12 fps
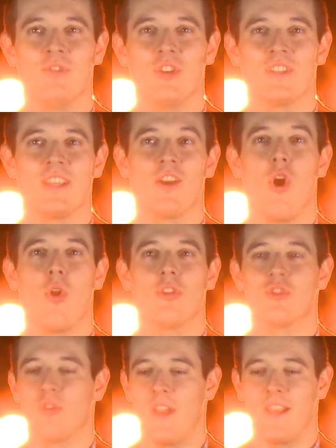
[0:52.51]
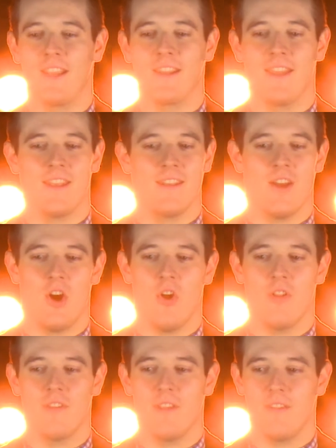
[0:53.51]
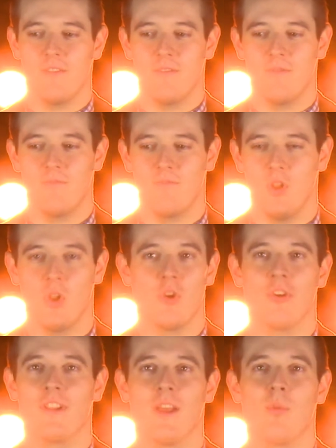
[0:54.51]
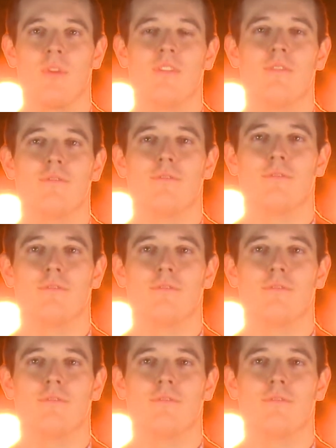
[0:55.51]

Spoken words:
Just seeing all the training and then all the learning that we've